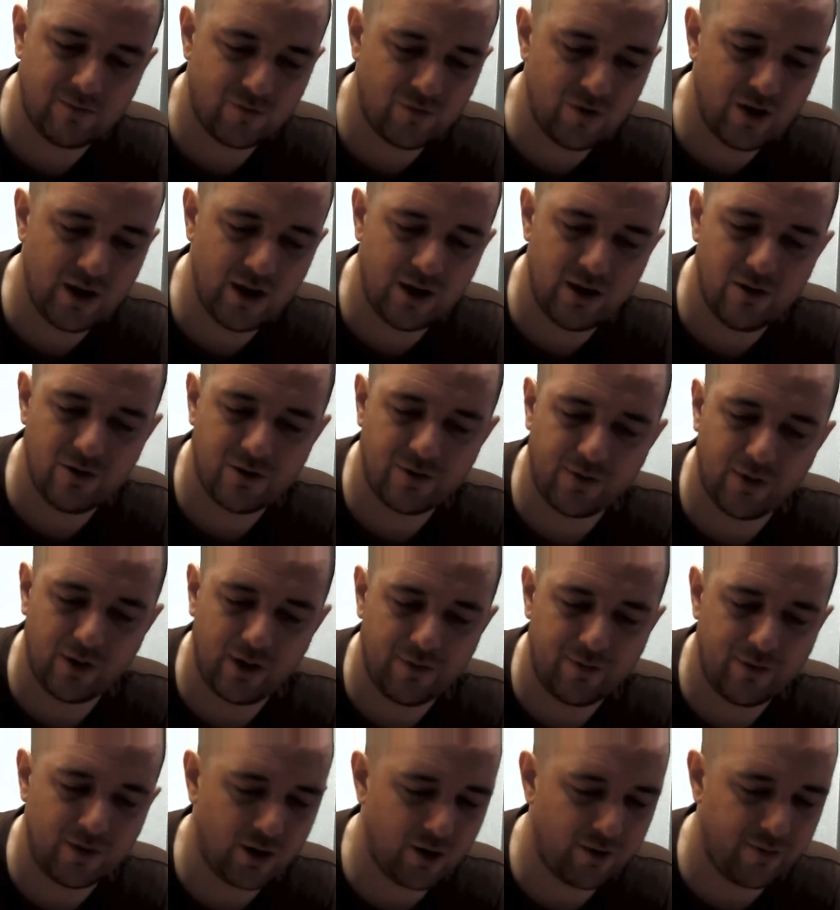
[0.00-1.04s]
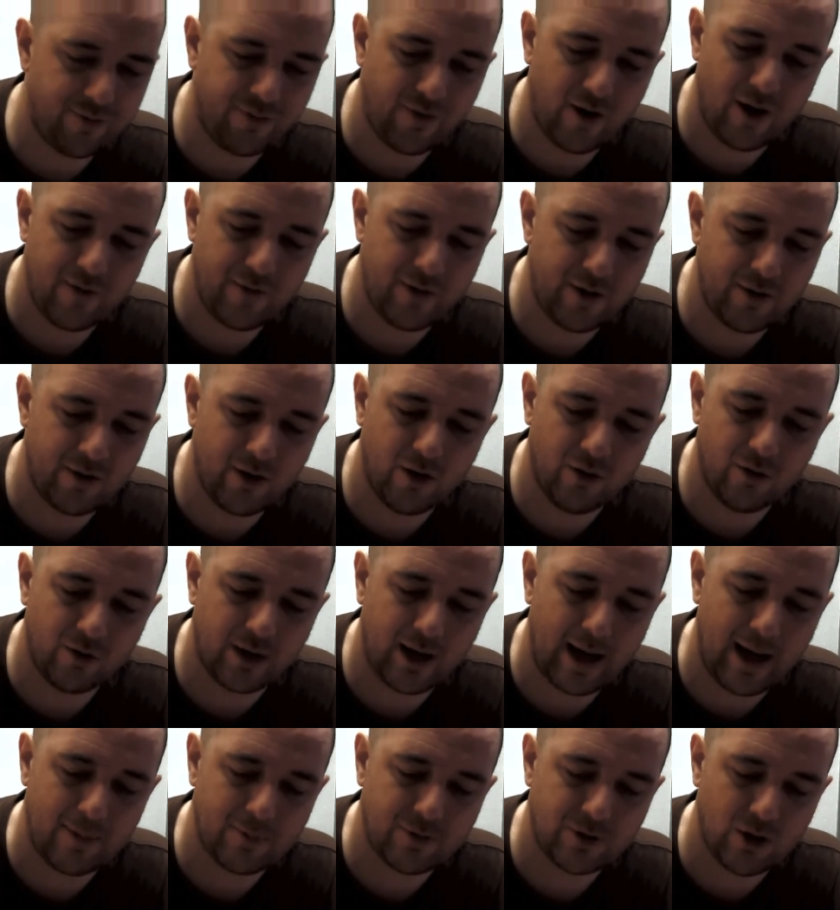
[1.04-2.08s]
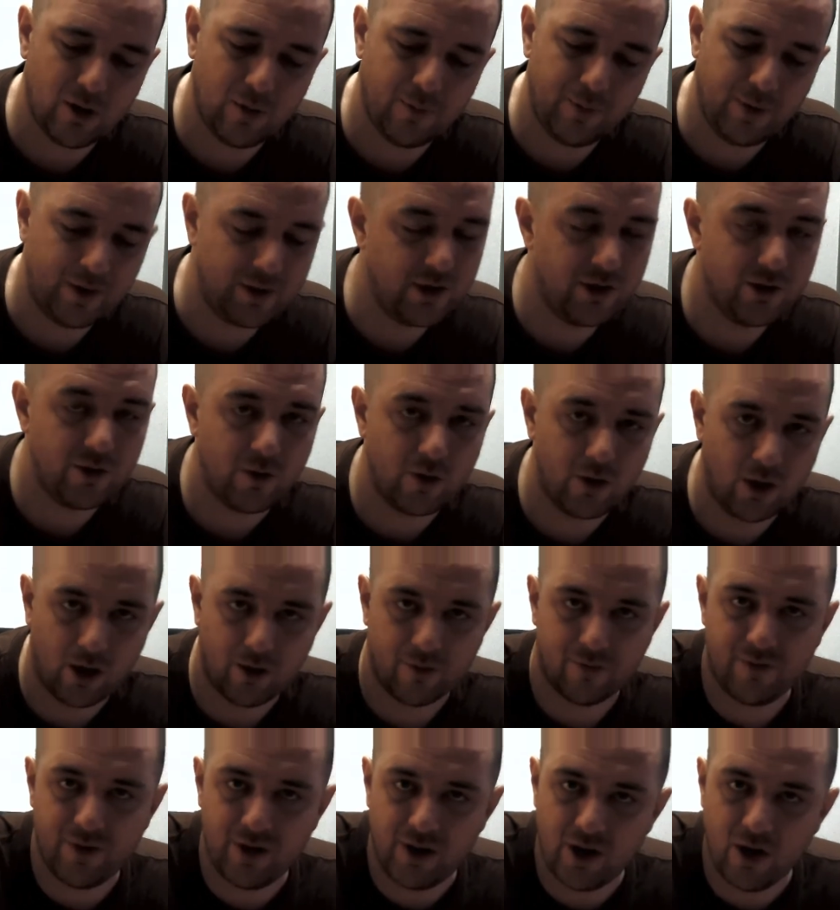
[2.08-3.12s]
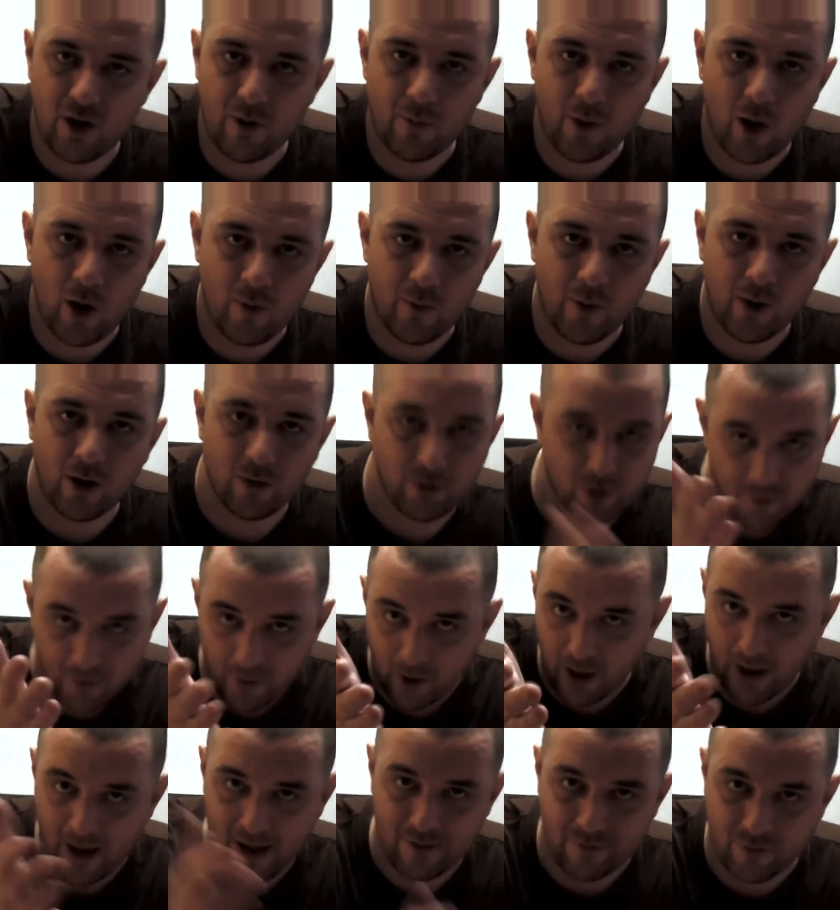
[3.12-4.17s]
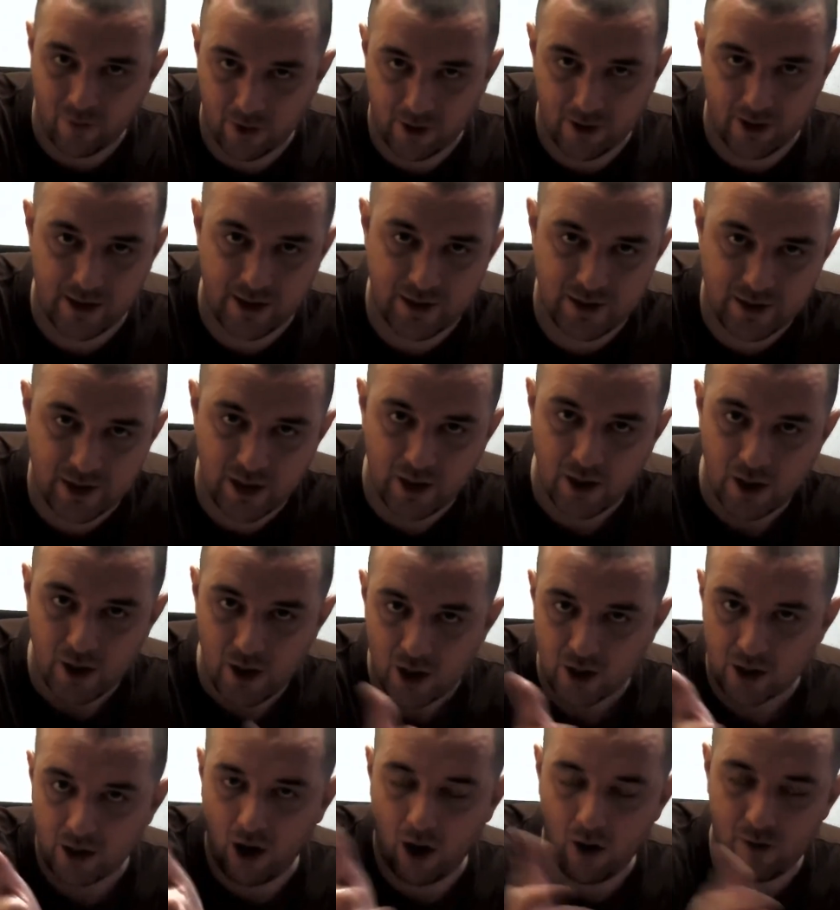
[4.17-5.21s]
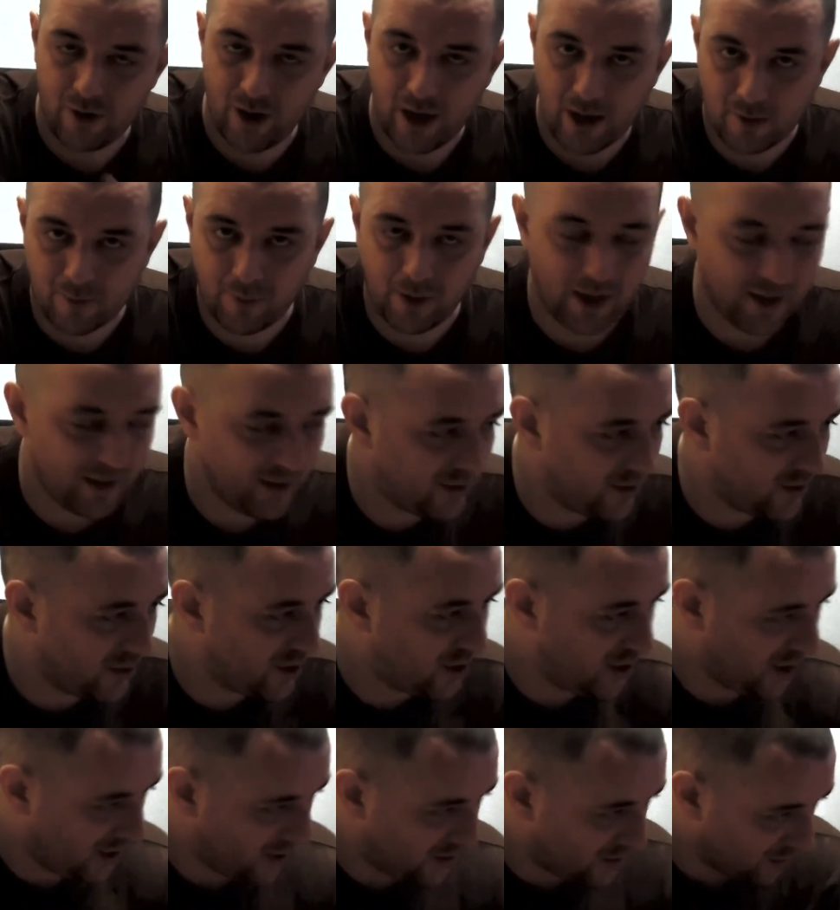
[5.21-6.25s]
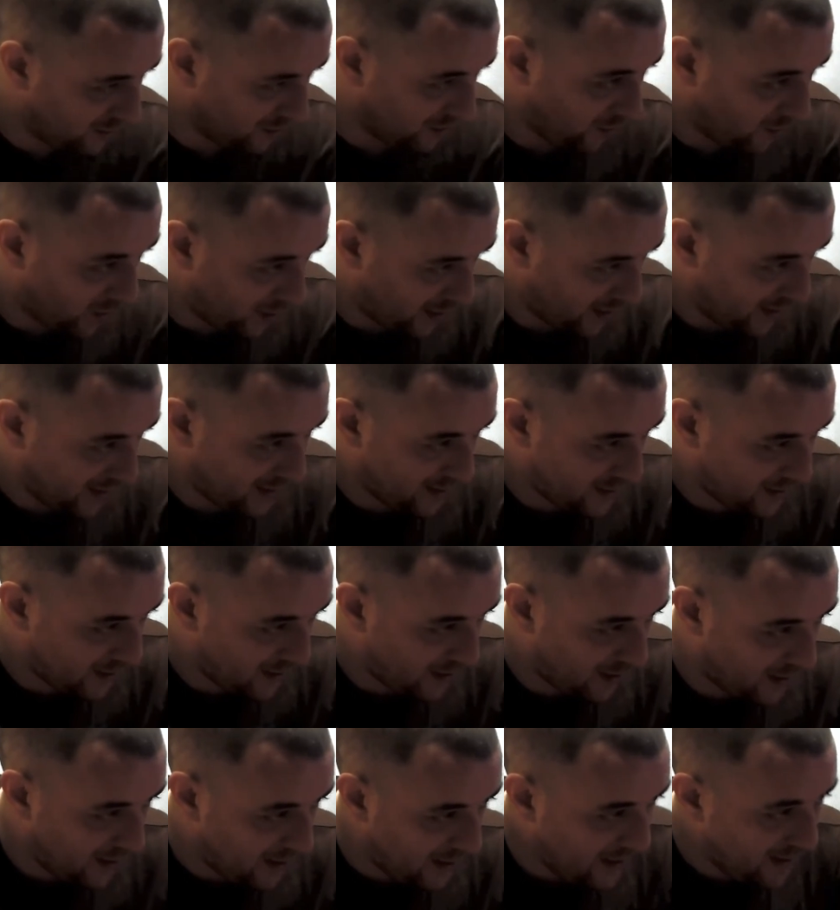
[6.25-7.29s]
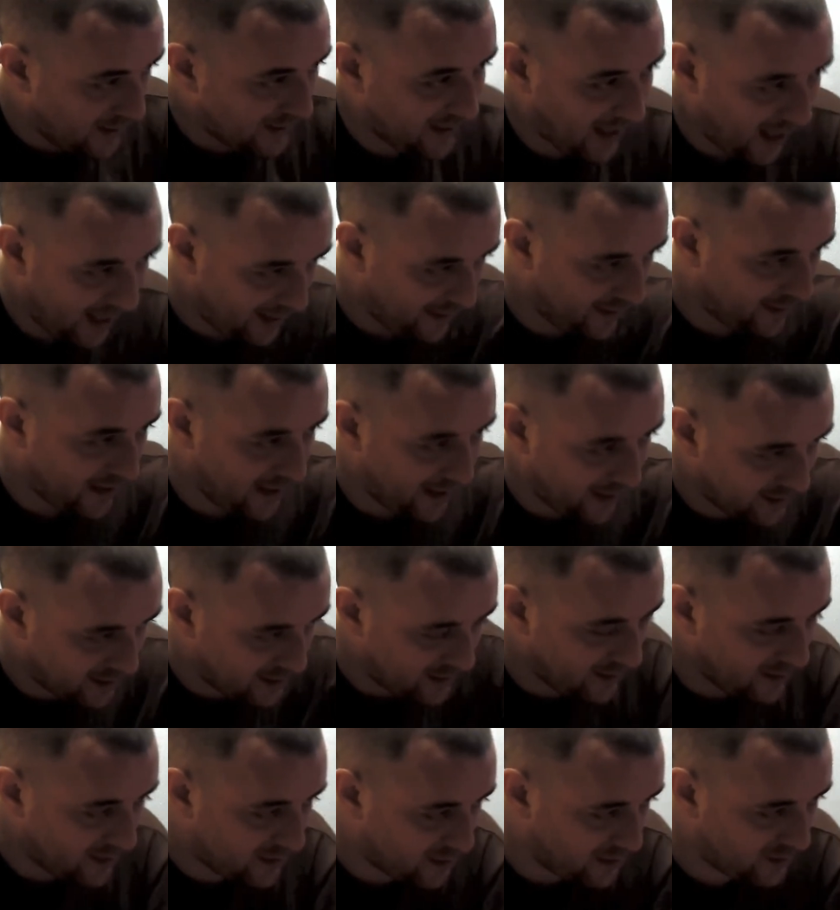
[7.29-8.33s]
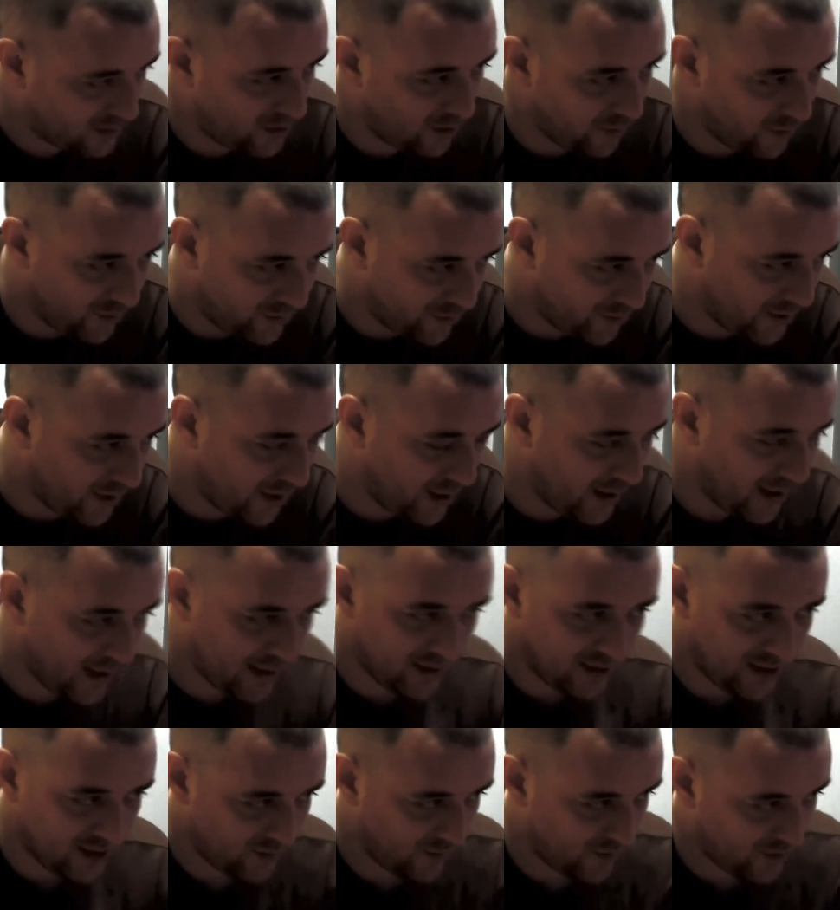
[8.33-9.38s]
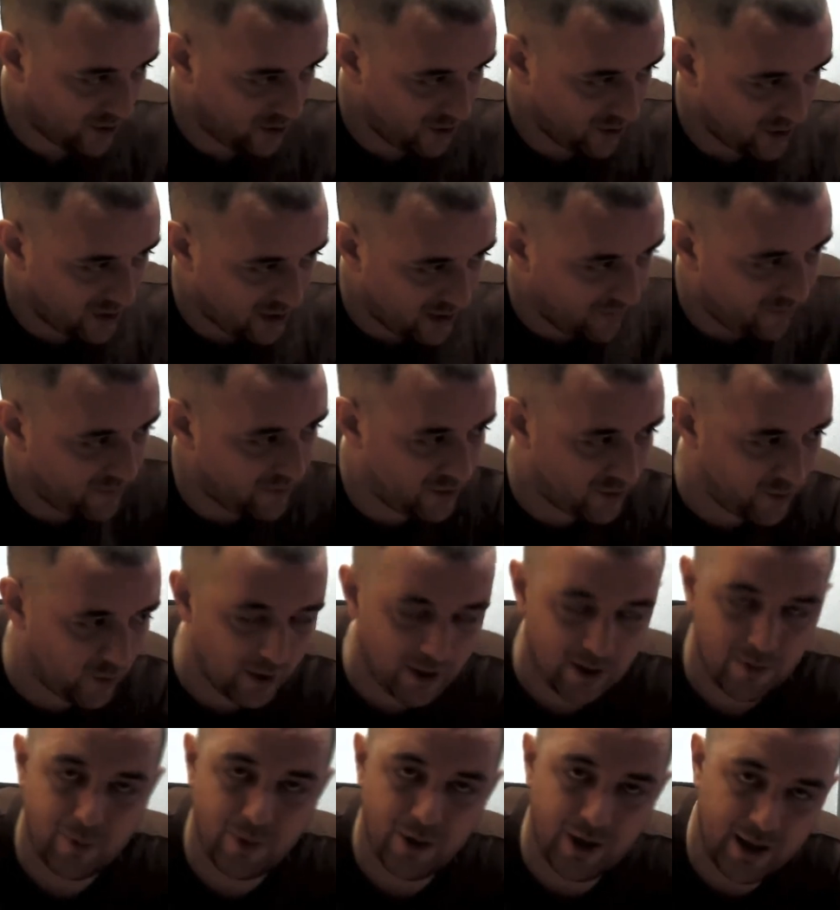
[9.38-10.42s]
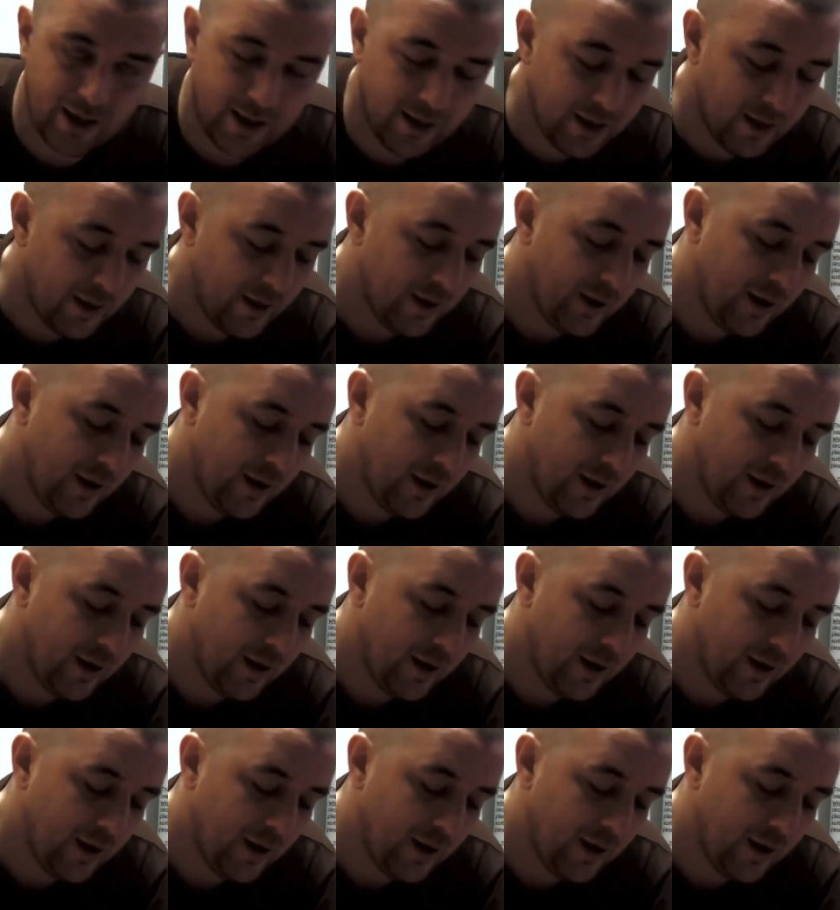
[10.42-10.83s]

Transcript: Really useful if you've got a 5-year-old laptop and you do a lot of video mobile. You might have one of these Kodak Playtouches or one of these Canon Ixus 200IS's which does 720p,